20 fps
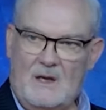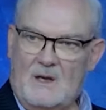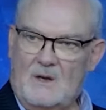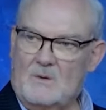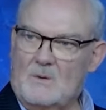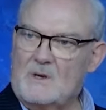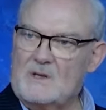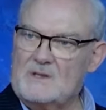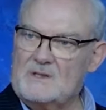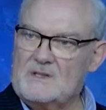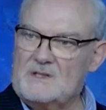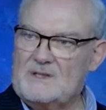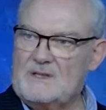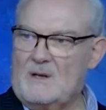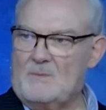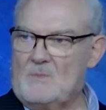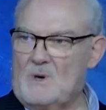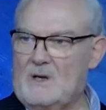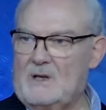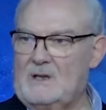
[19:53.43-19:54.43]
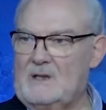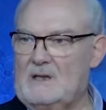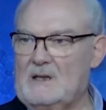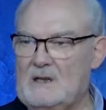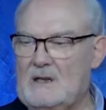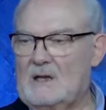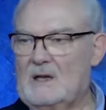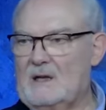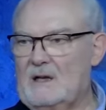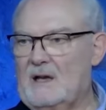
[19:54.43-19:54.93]
when someone
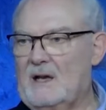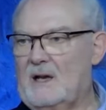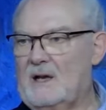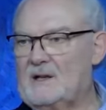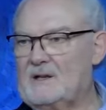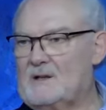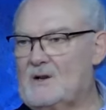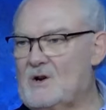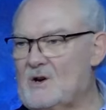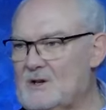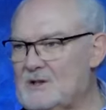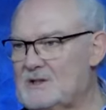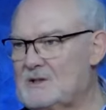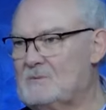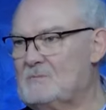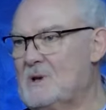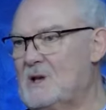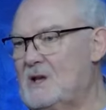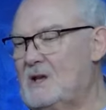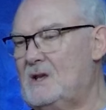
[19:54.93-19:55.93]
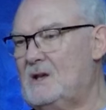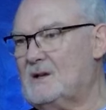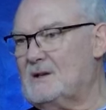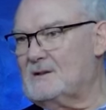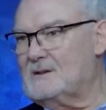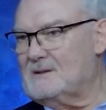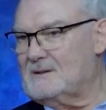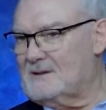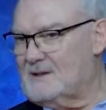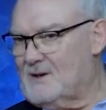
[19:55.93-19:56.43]
had cursed me
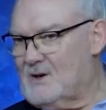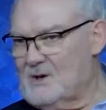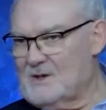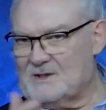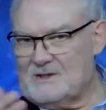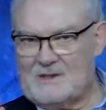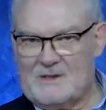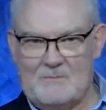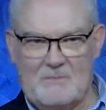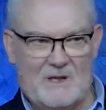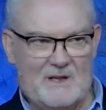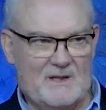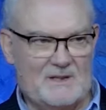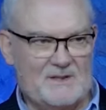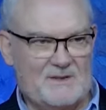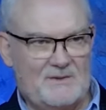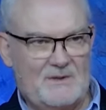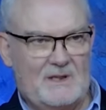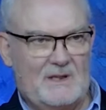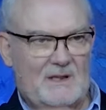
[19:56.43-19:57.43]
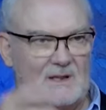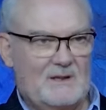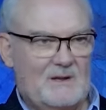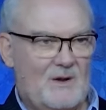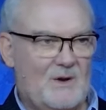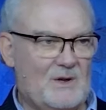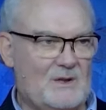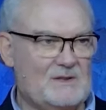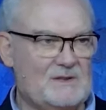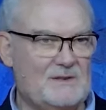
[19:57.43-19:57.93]
and cursed the ministry and
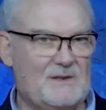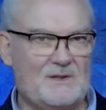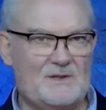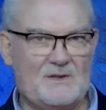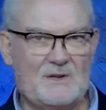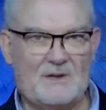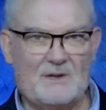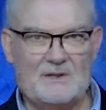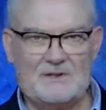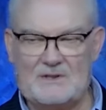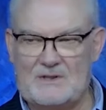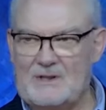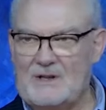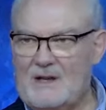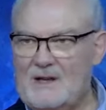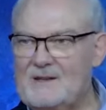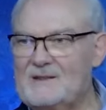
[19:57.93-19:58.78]
cursed the church,